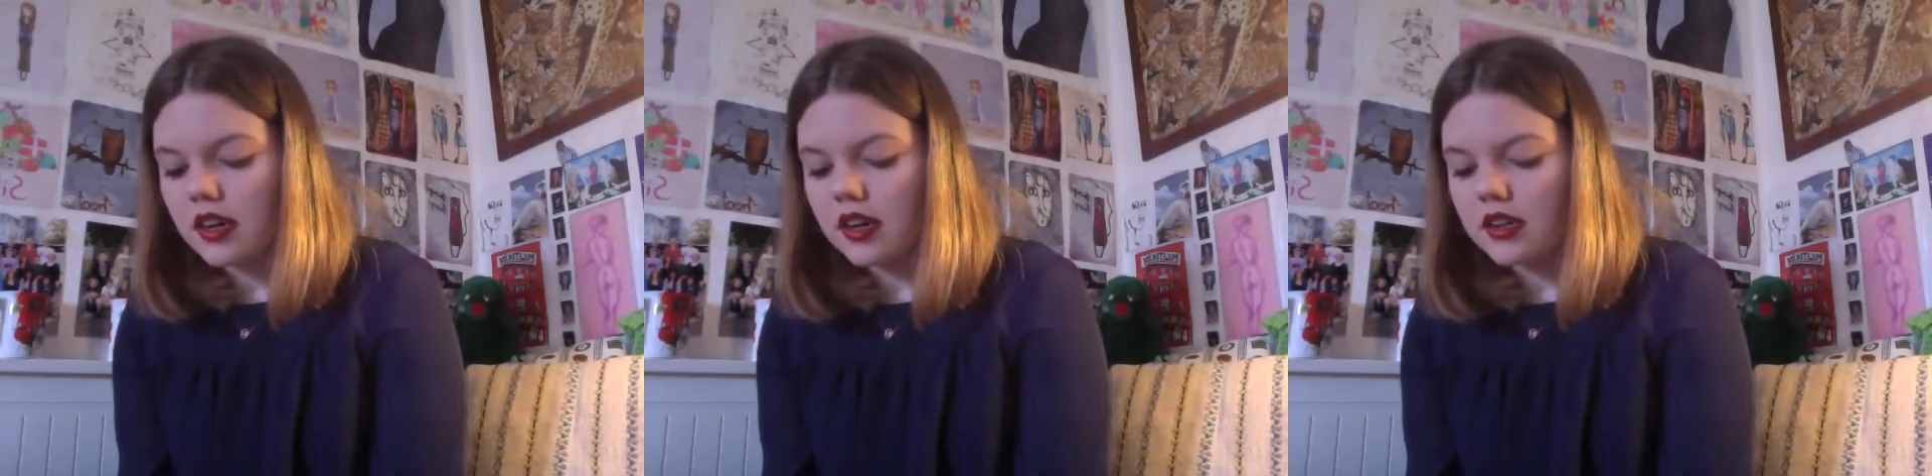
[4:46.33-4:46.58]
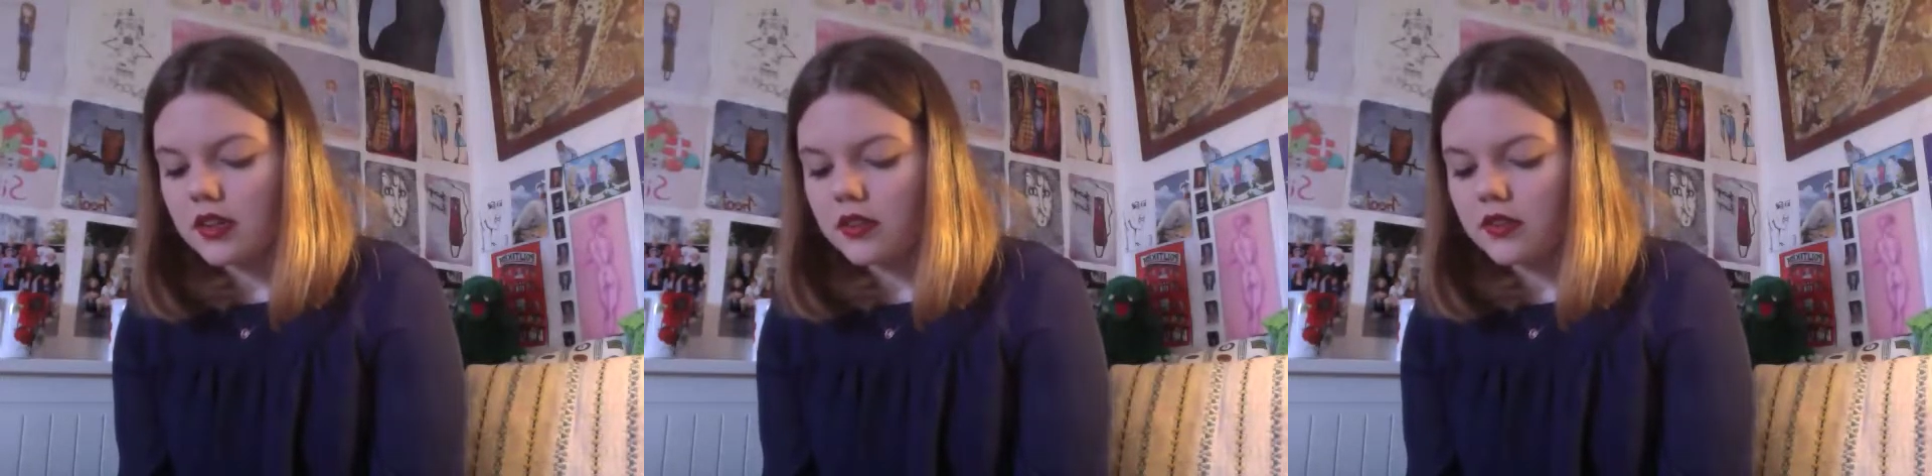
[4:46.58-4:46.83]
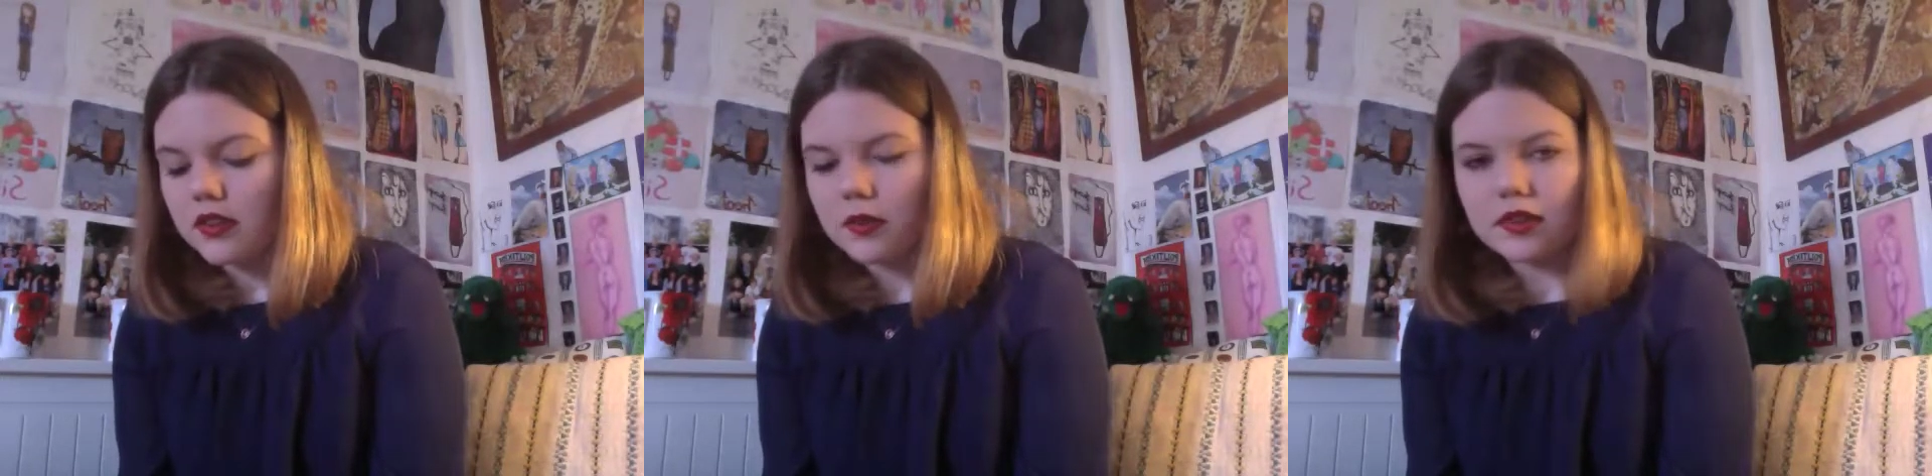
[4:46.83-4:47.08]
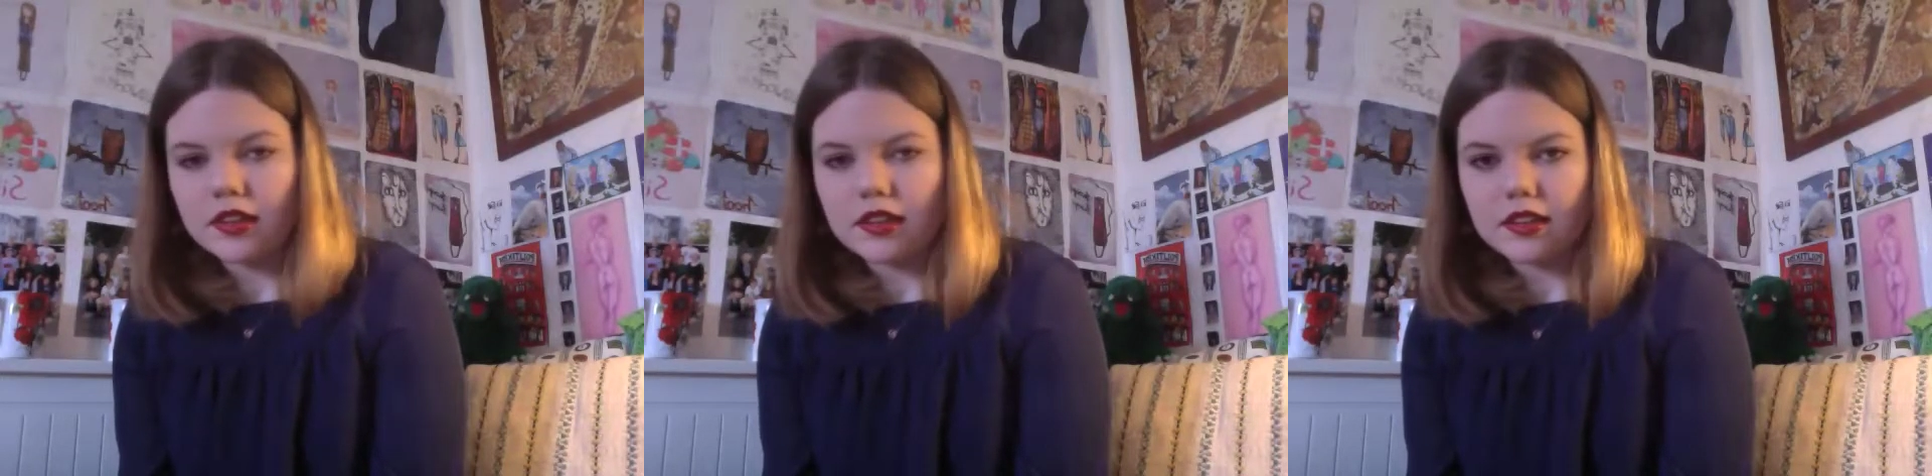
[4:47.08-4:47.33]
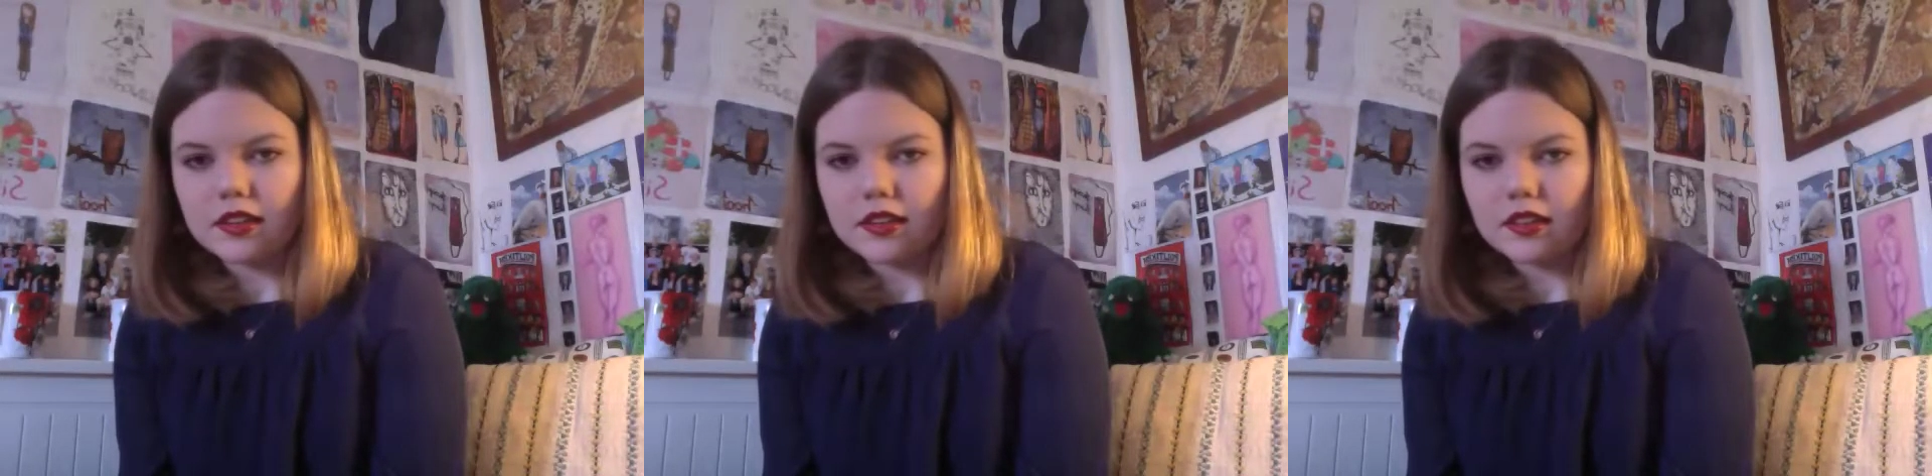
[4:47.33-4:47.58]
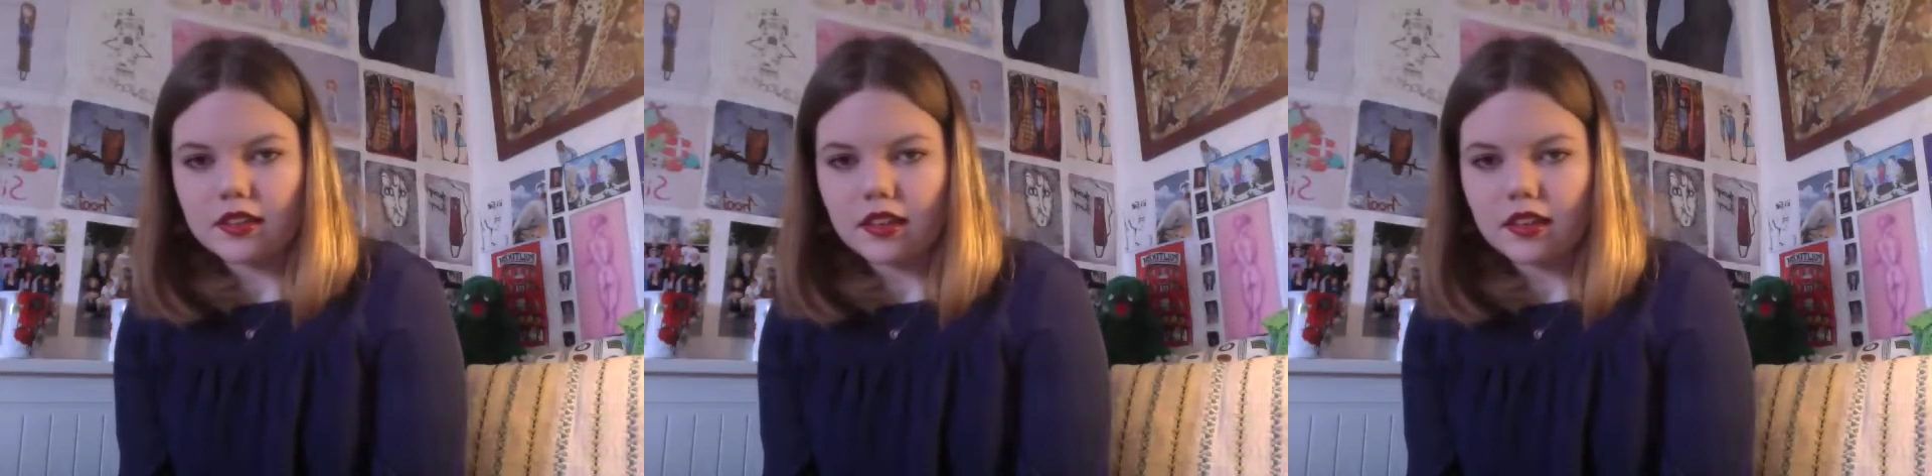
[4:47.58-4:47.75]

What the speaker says: I don't even know what date it is.